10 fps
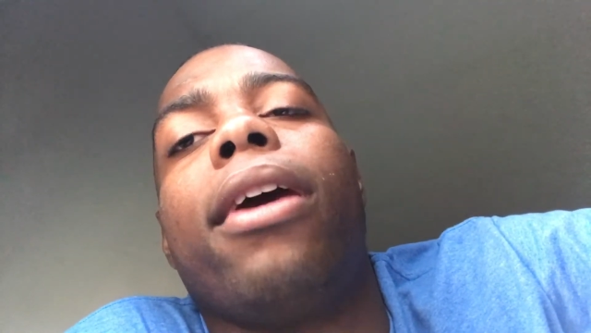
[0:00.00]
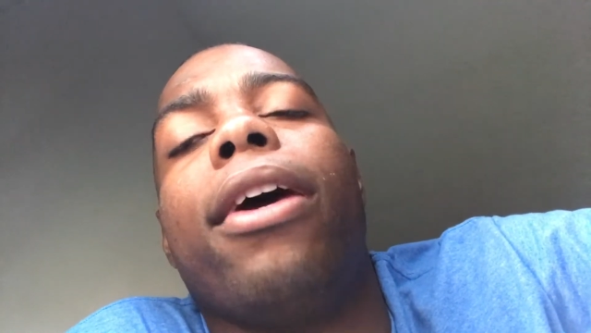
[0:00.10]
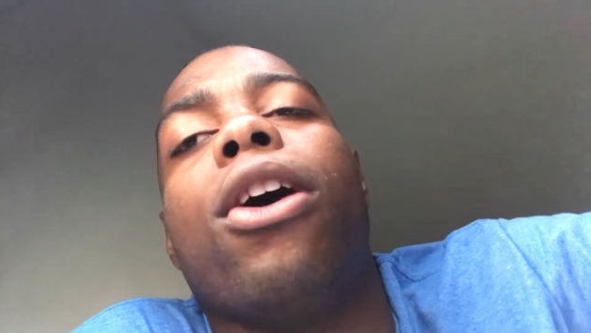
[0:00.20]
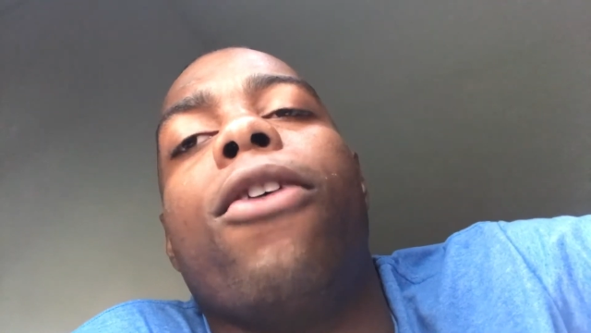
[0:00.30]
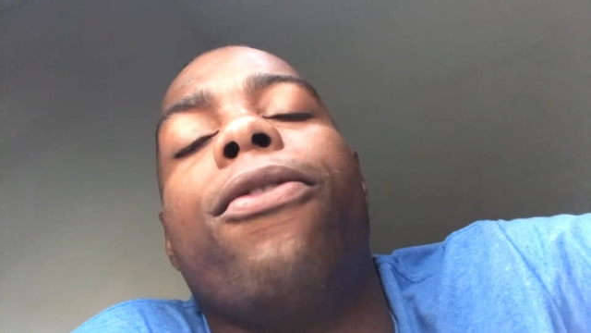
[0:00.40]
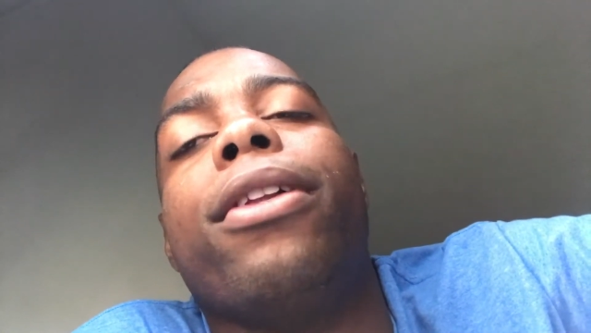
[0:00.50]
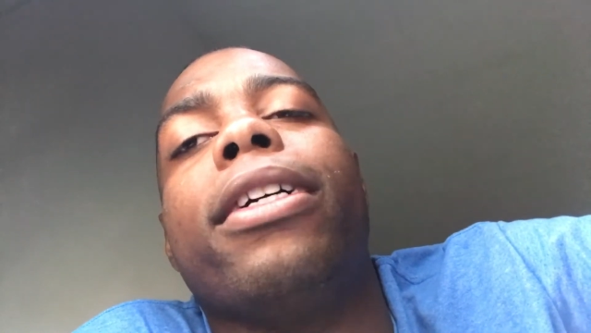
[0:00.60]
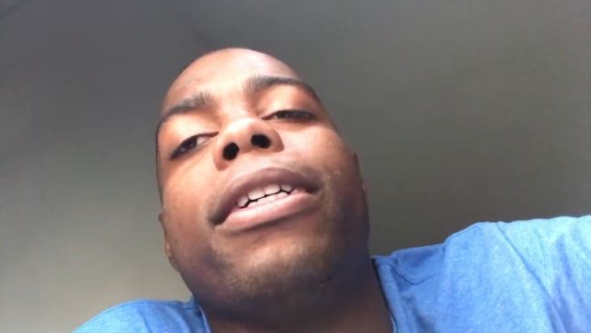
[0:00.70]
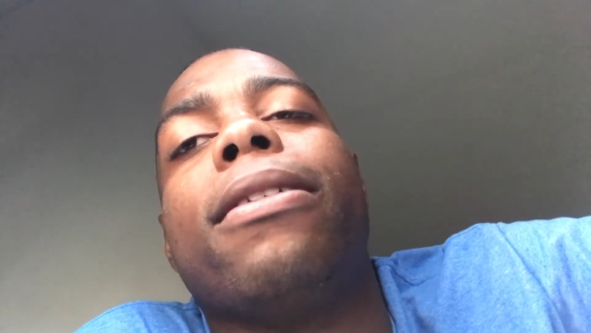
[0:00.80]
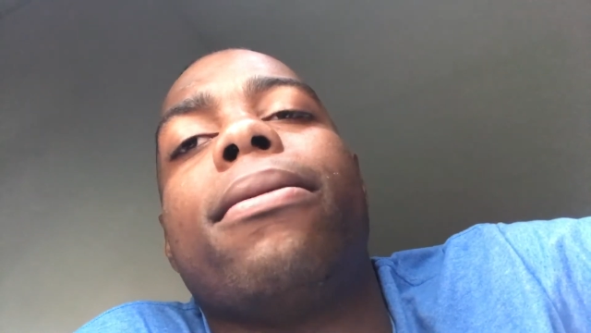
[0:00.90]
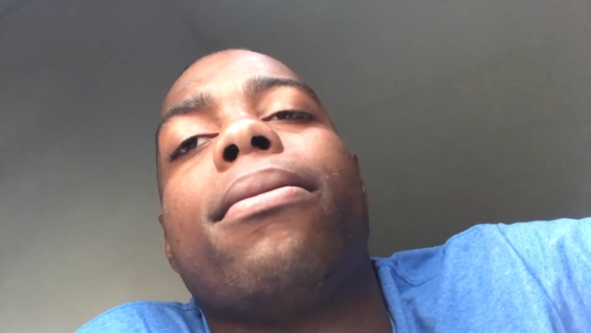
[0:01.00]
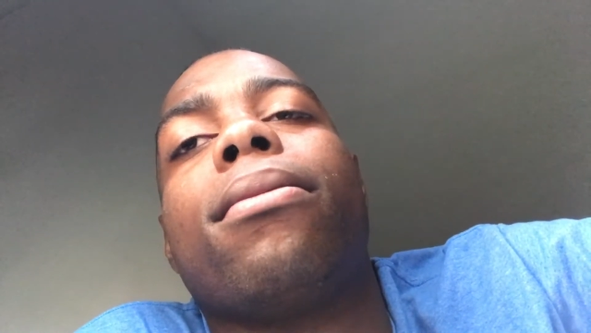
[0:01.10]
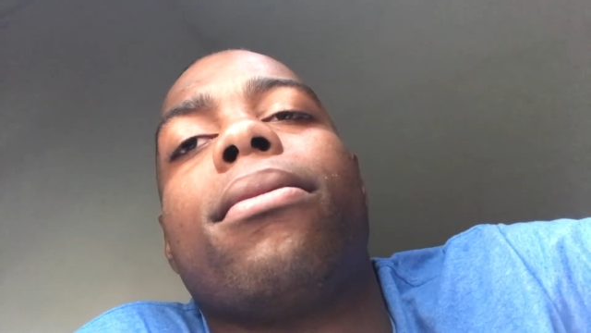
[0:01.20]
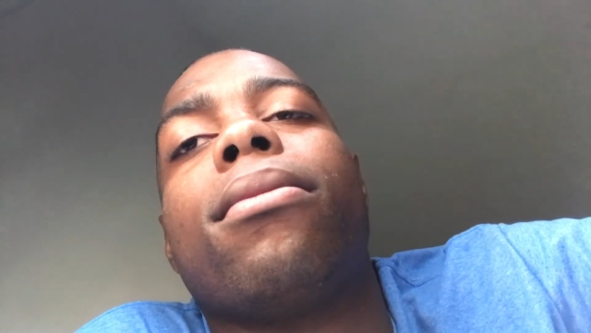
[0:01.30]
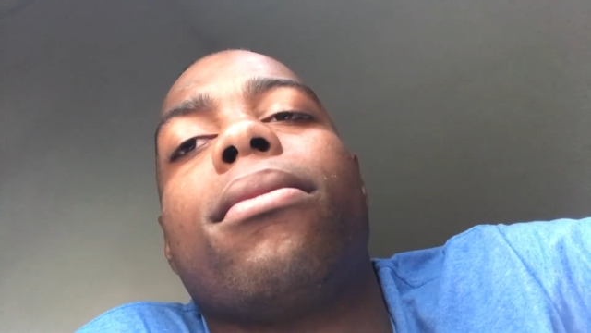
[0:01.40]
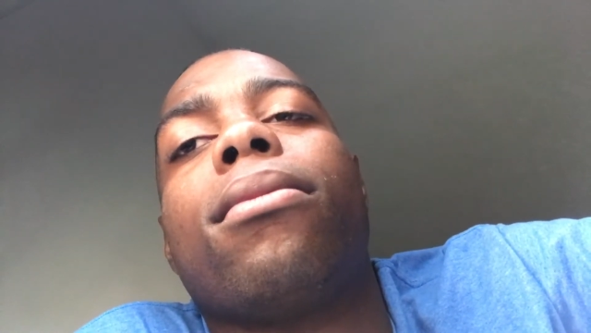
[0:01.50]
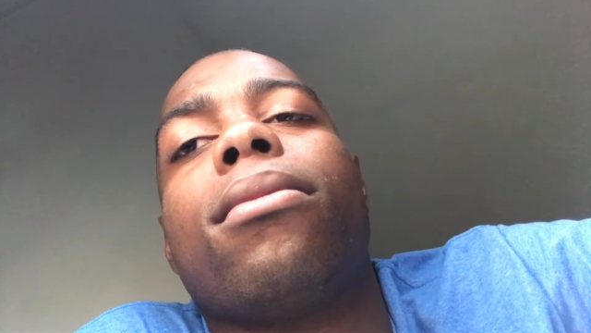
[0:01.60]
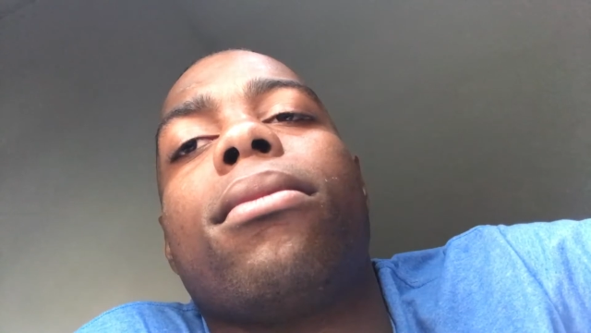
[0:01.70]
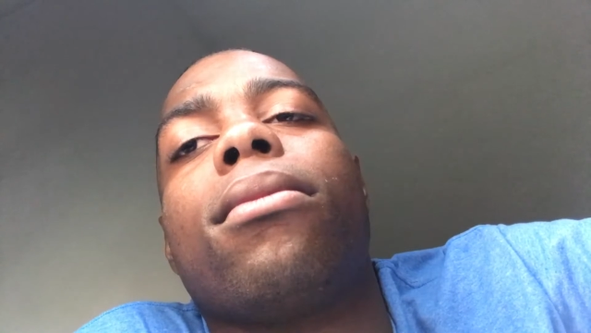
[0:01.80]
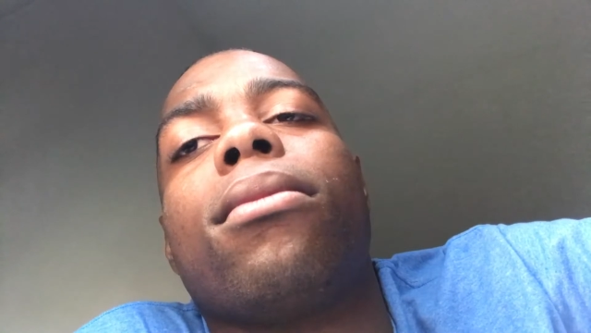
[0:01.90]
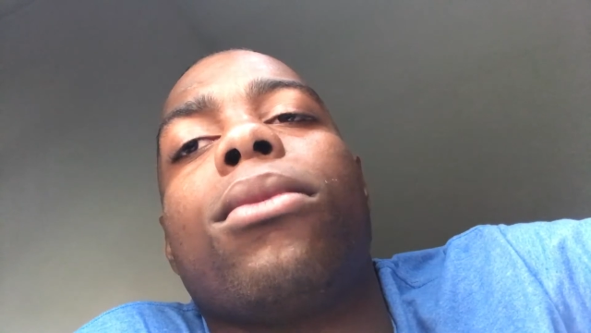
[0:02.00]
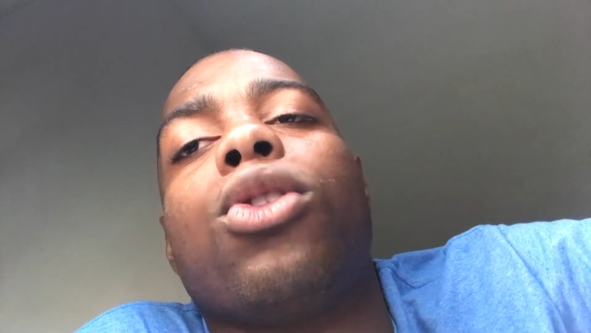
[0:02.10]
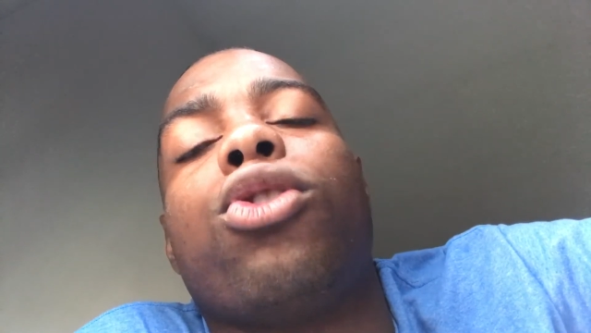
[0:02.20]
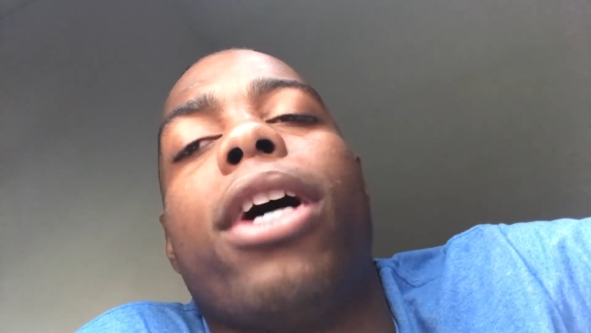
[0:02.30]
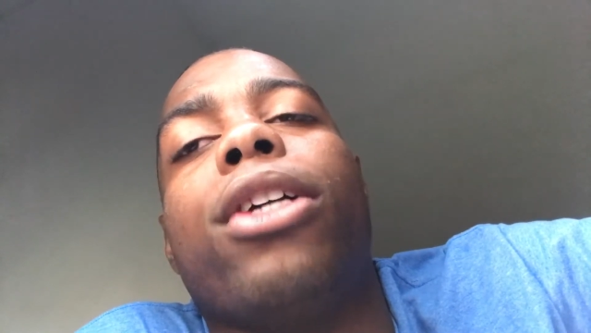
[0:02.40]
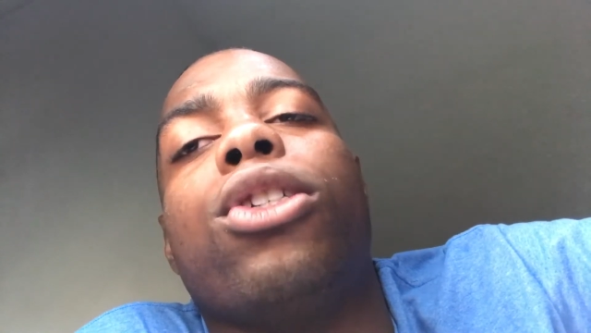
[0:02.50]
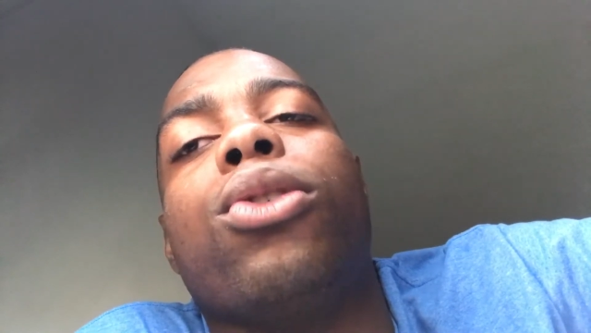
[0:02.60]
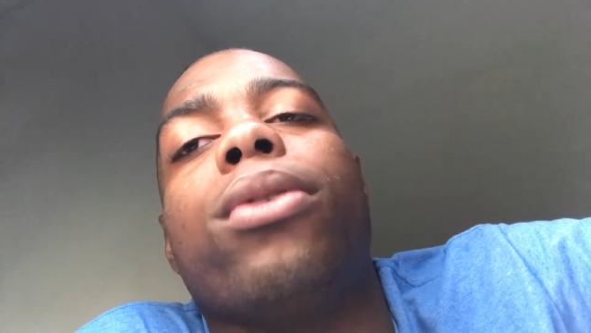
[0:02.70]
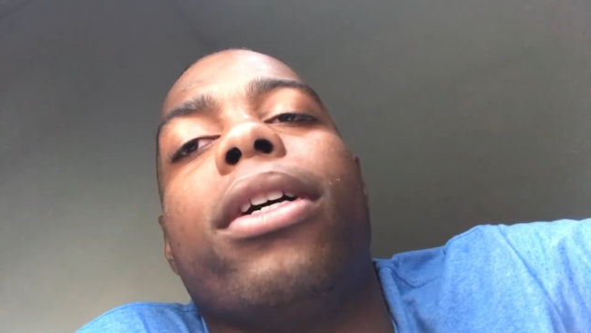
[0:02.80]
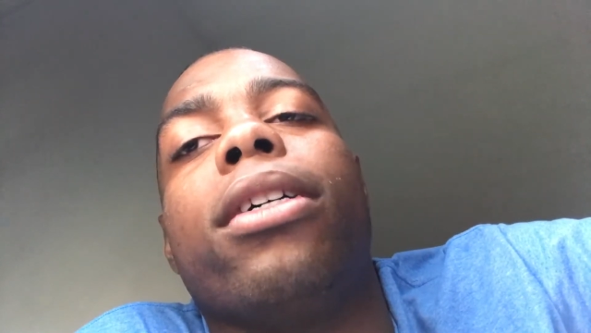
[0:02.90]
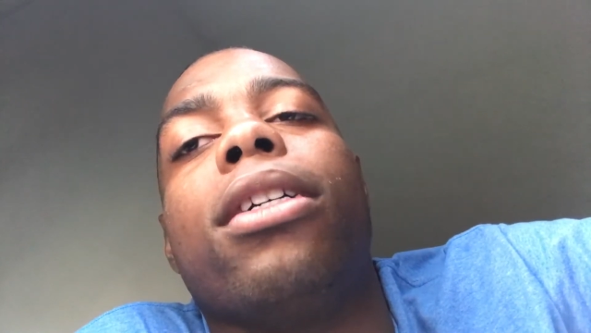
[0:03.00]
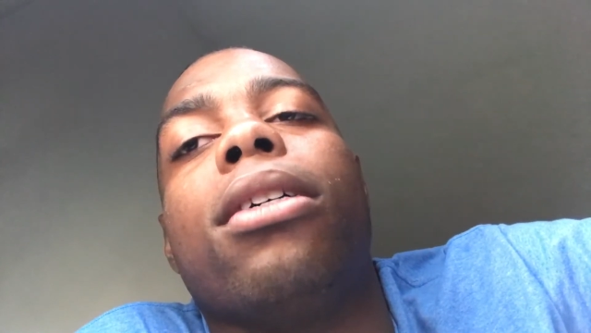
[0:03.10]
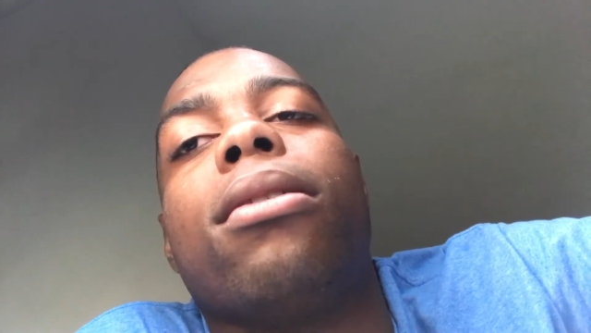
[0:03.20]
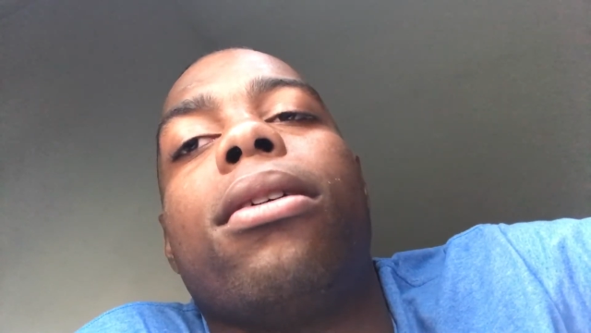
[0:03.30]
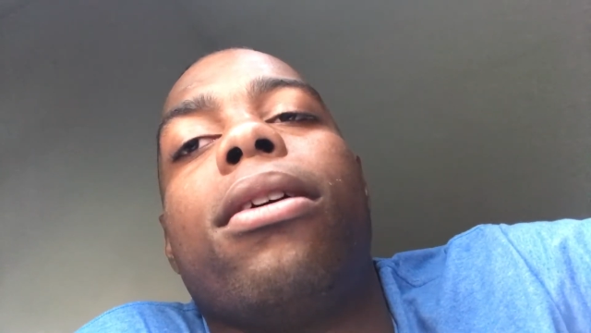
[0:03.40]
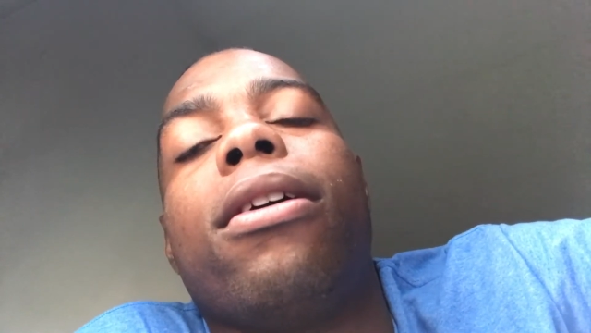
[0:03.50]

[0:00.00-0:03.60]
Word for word: and hopefully try to, uh, you know,